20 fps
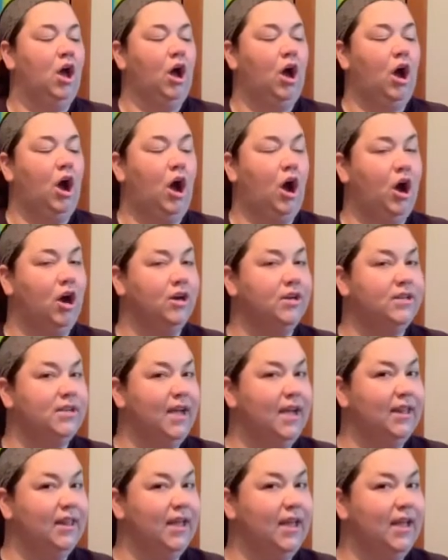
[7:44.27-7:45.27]
Our
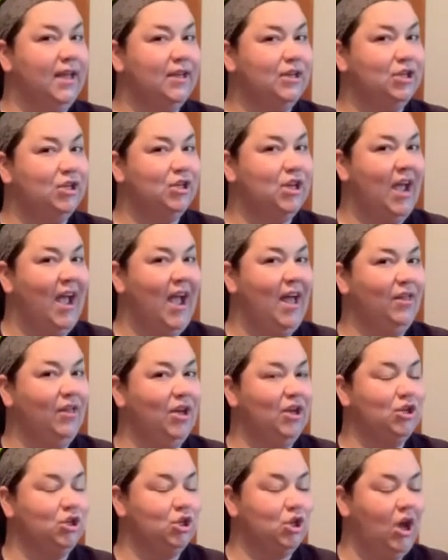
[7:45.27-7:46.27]
daily
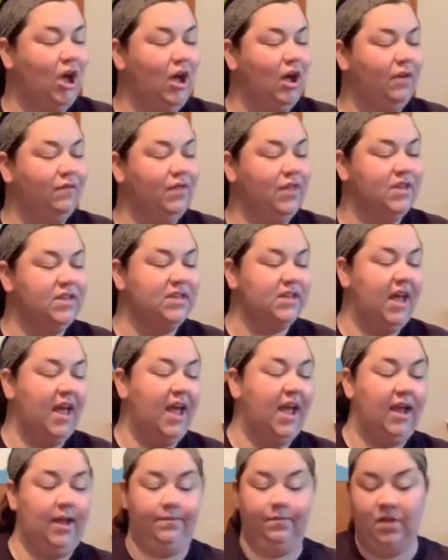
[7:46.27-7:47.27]
challenge of the
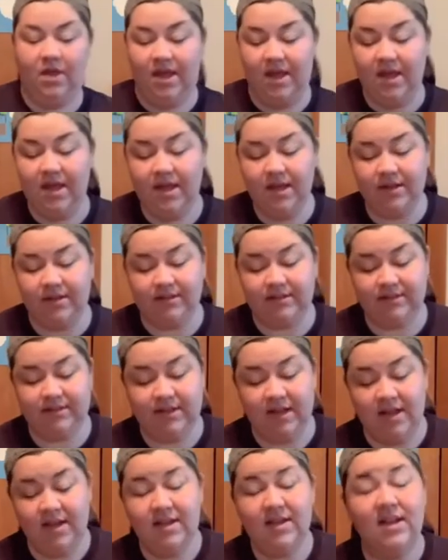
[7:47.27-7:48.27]
day
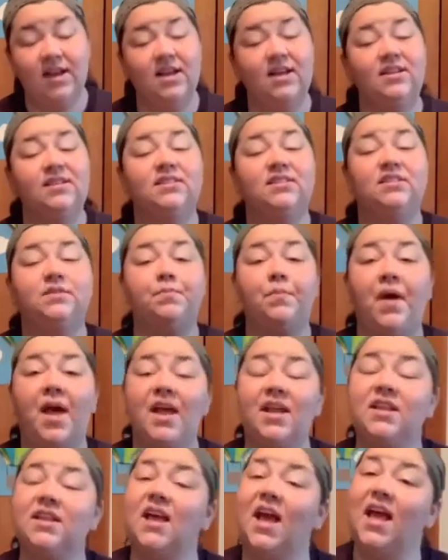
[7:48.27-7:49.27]
is
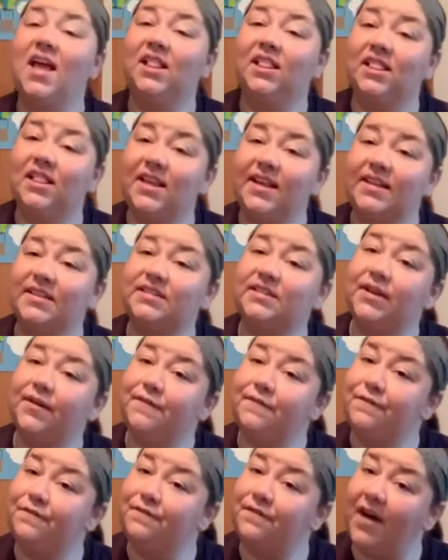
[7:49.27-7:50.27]
spend at least
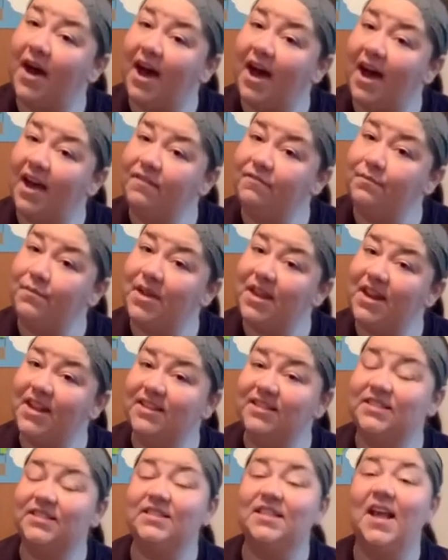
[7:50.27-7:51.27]
five
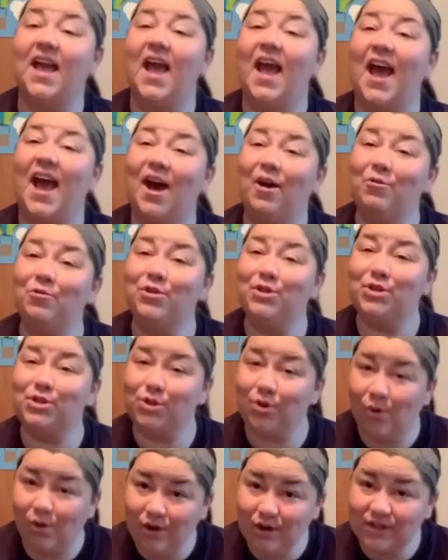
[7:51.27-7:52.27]
minutes
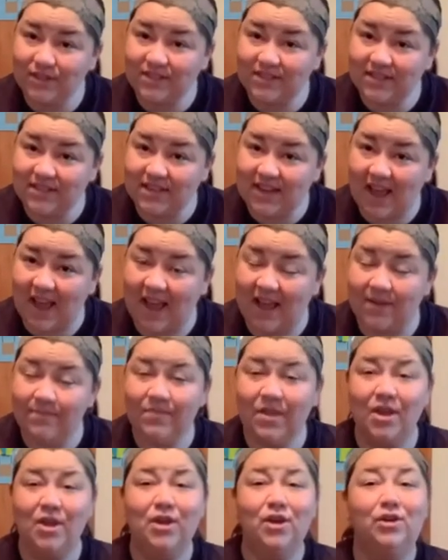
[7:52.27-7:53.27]
outdoors today.
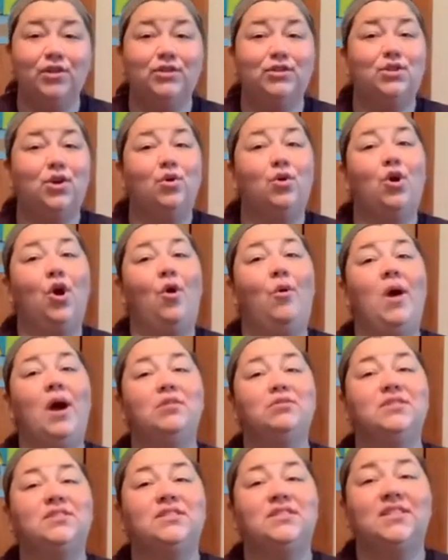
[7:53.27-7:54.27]
So go
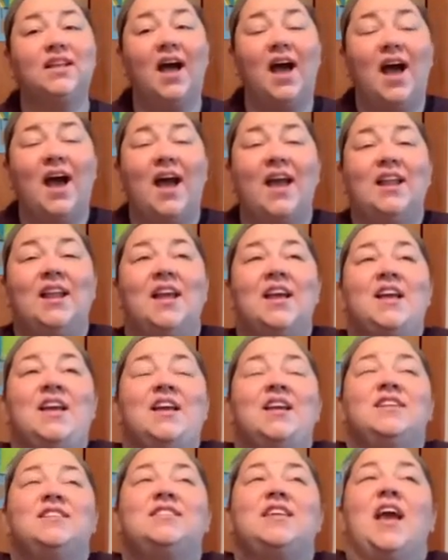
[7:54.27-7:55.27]
outside,
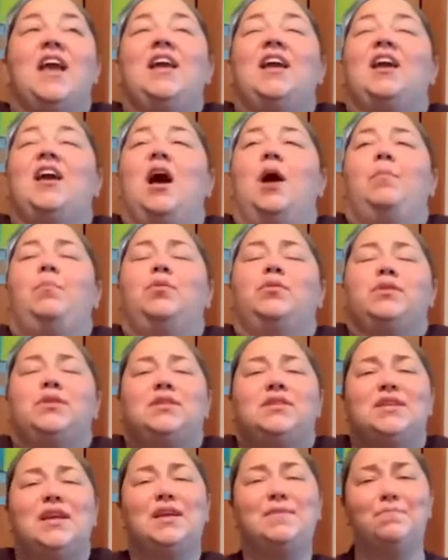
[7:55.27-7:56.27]
take a couple
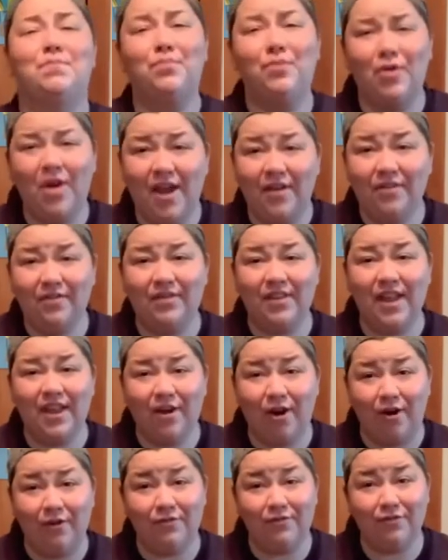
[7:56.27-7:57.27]
deep breaths in
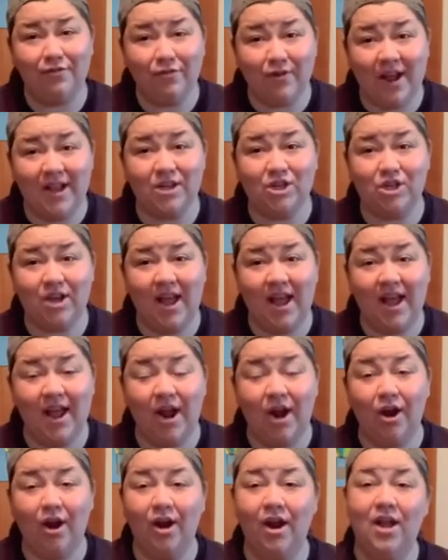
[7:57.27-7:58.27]
our fresh
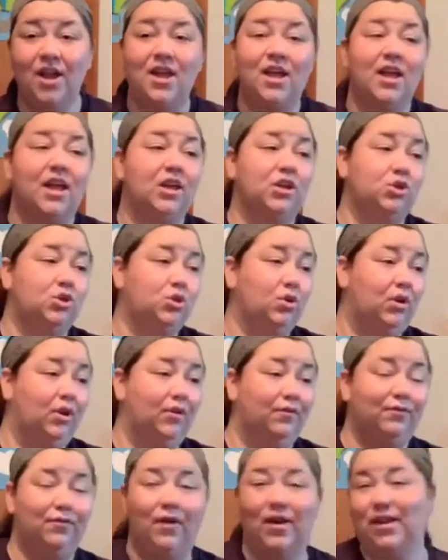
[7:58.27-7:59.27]
air, enjoy
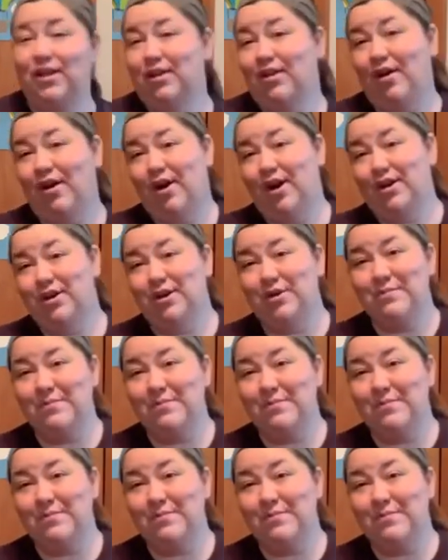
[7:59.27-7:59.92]
your front yard, your